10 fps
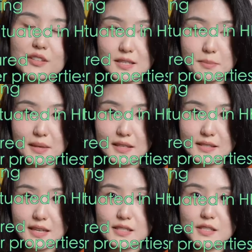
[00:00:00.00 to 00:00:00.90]
This means
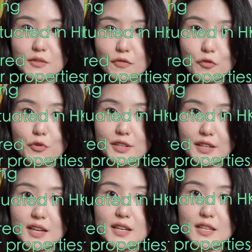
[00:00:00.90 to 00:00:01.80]
that for
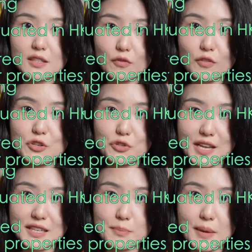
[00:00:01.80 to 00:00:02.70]
an individual
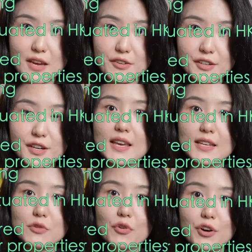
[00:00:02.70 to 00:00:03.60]
taxpayer,
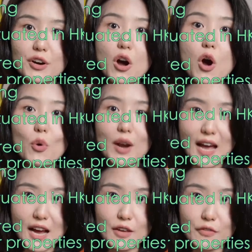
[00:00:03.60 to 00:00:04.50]
his or her whole
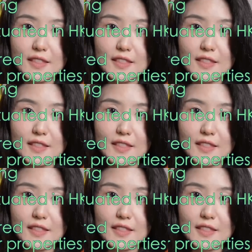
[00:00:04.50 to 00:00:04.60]
life,